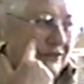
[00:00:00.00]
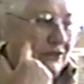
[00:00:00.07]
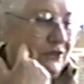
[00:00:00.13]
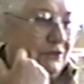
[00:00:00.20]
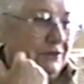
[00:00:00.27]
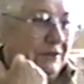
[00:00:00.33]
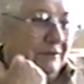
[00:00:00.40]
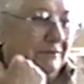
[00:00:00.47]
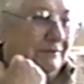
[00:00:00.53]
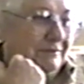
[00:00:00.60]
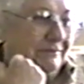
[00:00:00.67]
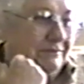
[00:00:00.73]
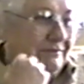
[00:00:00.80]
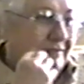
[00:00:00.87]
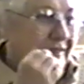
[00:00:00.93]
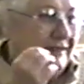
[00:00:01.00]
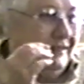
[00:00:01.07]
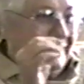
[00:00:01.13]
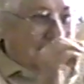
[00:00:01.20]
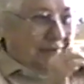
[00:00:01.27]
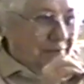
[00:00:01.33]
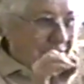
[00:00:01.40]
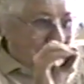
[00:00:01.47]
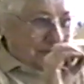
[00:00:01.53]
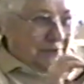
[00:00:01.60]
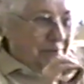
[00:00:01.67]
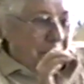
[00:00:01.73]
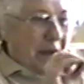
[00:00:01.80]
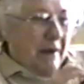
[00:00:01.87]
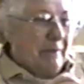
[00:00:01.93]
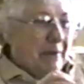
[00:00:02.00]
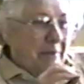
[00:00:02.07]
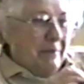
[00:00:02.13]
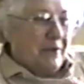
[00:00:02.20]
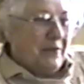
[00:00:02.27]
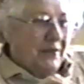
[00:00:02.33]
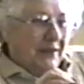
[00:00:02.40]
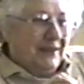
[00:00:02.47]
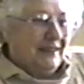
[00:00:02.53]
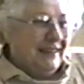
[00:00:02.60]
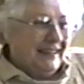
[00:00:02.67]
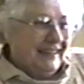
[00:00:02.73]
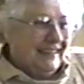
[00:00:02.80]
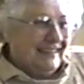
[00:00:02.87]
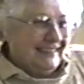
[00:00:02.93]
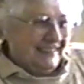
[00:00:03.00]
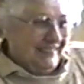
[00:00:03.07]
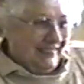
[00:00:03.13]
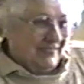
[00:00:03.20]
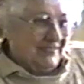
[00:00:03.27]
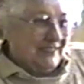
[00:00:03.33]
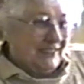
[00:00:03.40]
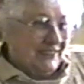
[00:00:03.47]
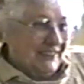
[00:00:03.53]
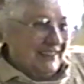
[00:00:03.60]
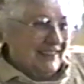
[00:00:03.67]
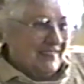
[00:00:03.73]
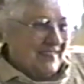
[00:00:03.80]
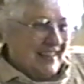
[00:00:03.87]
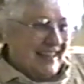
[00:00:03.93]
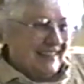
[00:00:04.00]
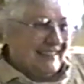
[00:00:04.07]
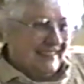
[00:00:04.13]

school. We'd do Pelmer method. Ever hearing of that?